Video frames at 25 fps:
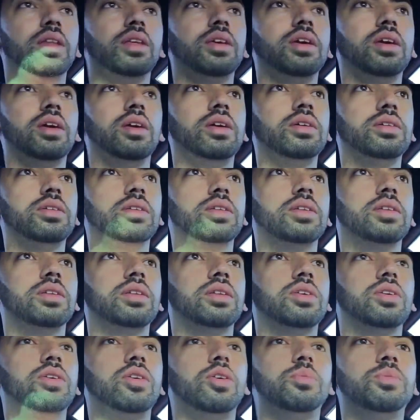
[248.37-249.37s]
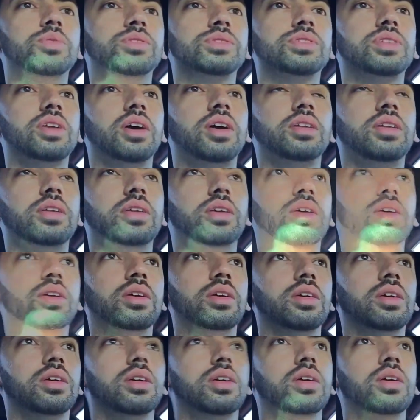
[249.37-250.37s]
88, almost 90.
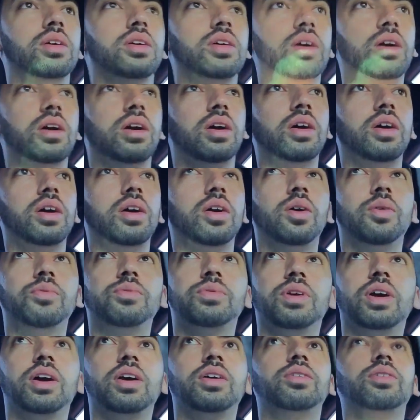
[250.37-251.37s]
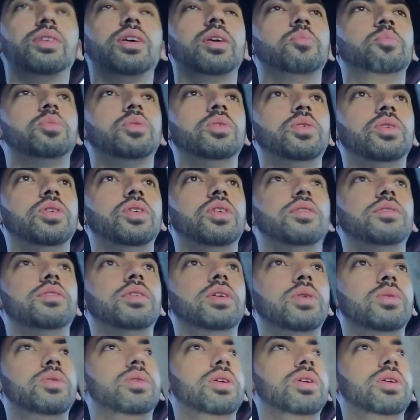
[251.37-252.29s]
Hopefully I don't get pulled over